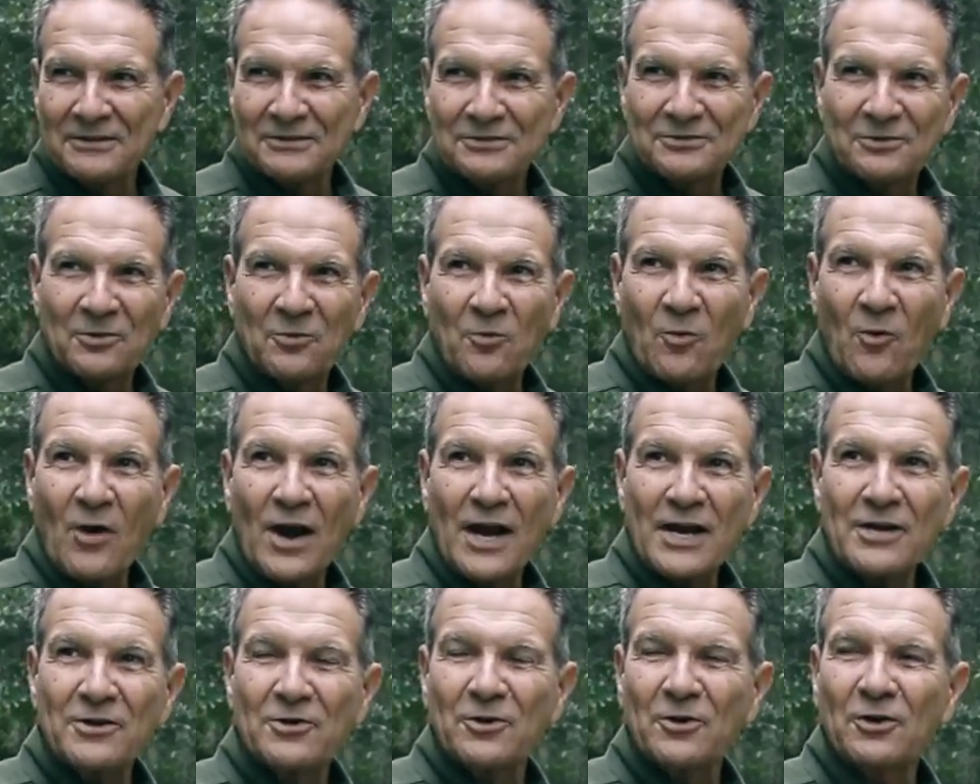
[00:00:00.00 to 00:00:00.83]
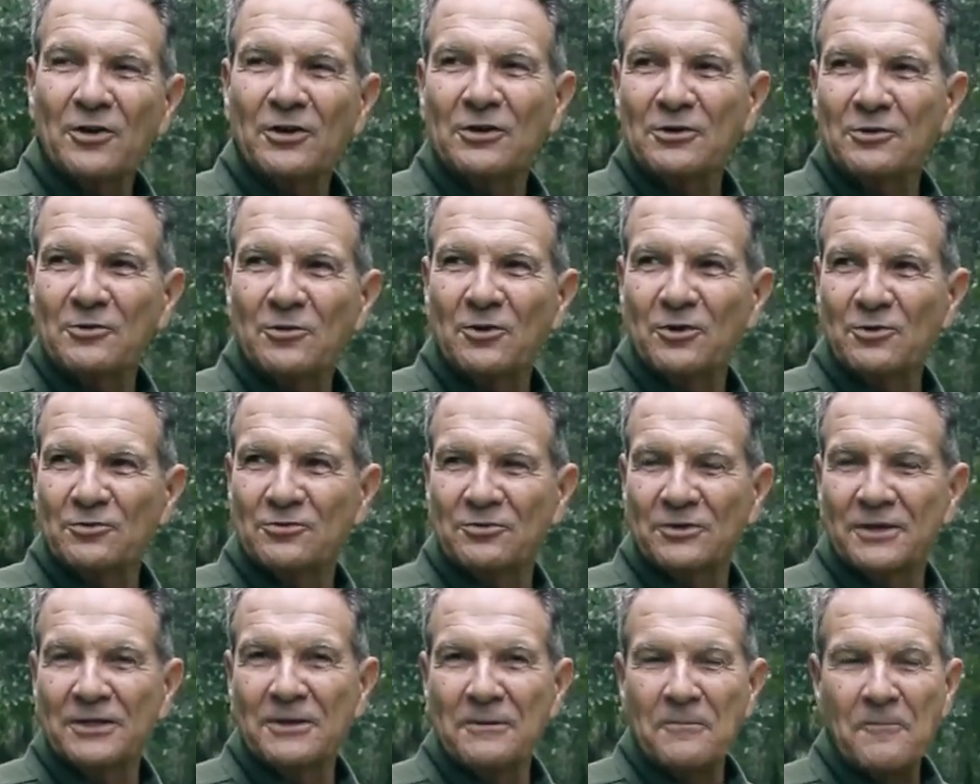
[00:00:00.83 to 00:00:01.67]
So why go to the
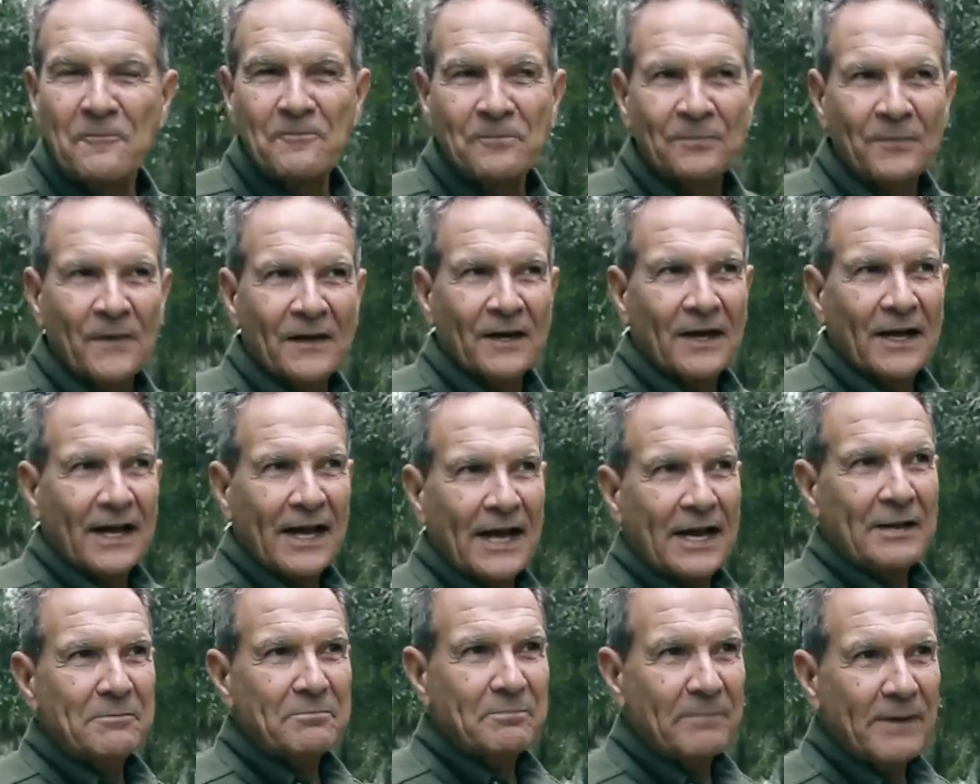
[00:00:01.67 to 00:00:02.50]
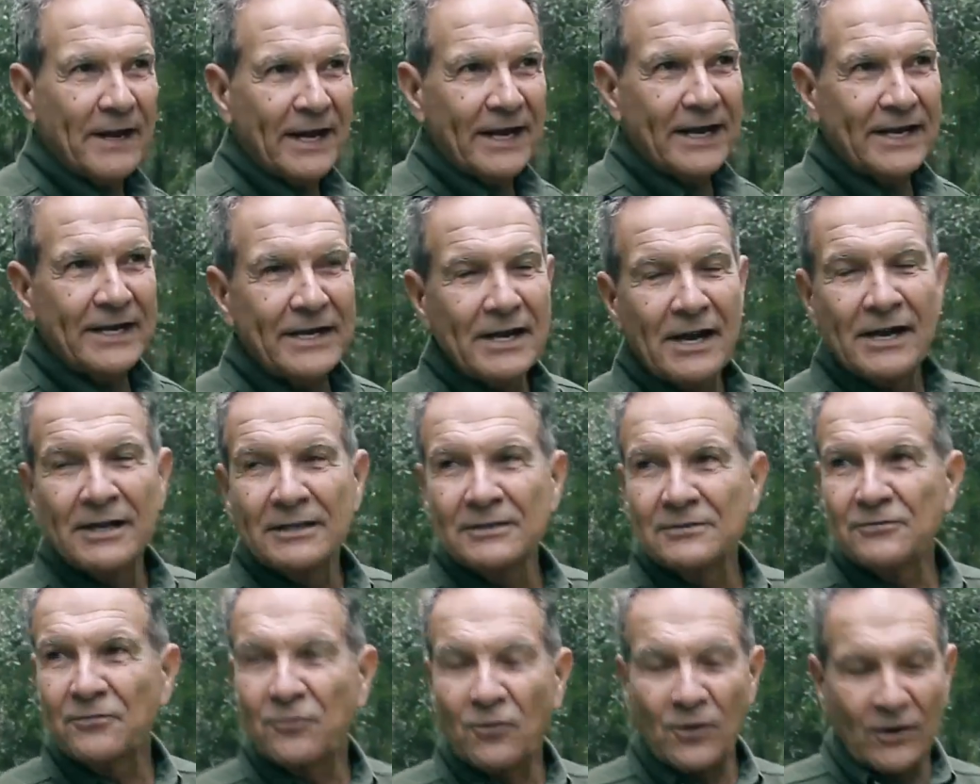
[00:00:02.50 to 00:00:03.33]
grocery and pay
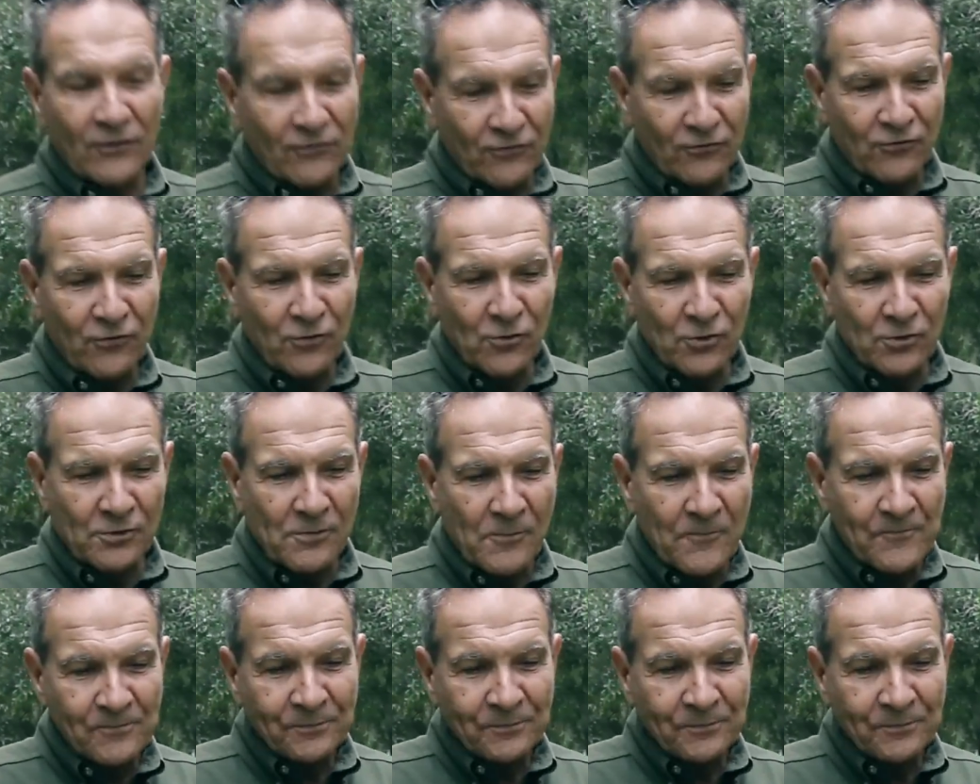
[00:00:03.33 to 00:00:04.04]
for a fruit?